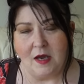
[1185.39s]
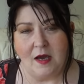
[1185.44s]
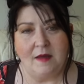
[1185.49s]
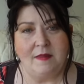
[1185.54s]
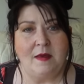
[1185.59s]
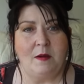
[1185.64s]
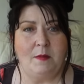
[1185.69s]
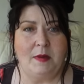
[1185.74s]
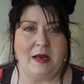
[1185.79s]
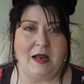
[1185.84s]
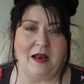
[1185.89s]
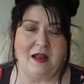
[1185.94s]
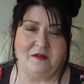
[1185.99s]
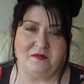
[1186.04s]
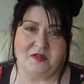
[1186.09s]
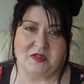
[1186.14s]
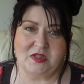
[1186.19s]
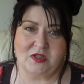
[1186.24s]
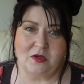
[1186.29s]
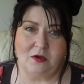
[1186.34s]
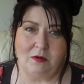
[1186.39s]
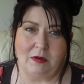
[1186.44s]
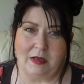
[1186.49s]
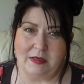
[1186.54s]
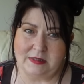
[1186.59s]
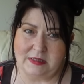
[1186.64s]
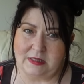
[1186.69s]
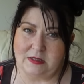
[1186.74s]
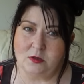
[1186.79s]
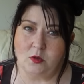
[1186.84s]
And then when I left school,
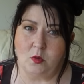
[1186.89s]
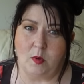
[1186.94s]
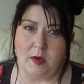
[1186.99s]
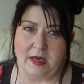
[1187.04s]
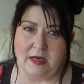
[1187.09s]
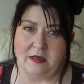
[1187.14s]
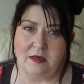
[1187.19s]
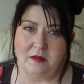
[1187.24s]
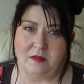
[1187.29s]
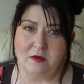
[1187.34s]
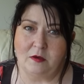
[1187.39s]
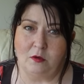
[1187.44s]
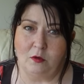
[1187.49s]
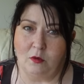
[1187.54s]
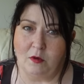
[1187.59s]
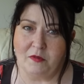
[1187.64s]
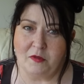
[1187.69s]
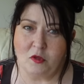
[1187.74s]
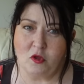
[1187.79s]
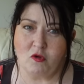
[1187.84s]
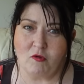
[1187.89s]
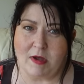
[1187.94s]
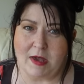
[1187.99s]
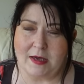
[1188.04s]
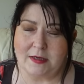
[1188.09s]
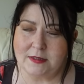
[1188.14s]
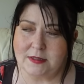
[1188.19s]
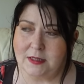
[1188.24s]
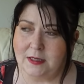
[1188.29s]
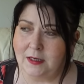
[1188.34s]
I did go into the clothing
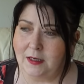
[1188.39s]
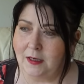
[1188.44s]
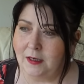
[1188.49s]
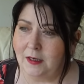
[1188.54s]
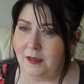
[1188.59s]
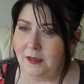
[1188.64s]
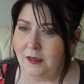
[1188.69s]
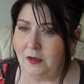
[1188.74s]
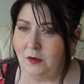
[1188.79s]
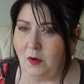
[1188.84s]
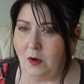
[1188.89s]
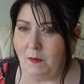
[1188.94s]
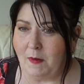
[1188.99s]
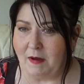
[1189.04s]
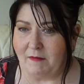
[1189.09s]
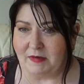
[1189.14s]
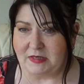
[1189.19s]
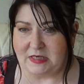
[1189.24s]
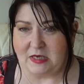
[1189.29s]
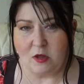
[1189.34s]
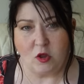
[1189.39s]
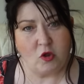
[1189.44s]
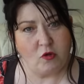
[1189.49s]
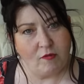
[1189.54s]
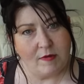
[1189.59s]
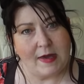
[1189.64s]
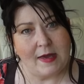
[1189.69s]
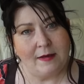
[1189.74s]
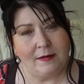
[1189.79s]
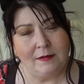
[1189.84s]
trade, you know, where I did
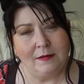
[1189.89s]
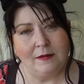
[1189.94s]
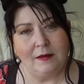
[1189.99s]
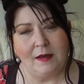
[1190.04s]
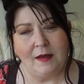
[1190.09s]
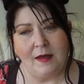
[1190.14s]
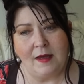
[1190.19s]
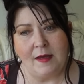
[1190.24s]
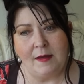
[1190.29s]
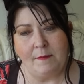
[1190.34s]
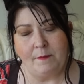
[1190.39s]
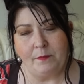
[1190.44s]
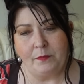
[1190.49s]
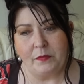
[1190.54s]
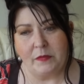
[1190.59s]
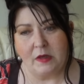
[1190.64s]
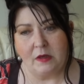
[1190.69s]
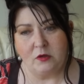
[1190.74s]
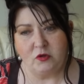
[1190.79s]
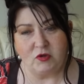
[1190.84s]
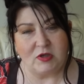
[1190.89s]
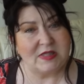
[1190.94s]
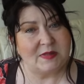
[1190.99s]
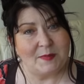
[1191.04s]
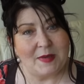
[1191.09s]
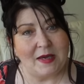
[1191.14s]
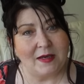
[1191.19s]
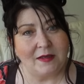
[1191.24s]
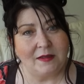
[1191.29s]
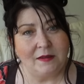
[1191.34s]
train, um,
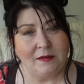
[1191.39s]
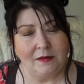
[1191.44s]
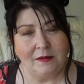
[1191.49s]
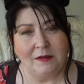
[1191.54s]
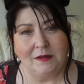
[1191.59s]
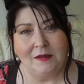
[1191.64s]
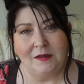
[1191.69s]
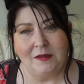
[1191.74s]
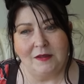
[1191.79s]
dressmaking.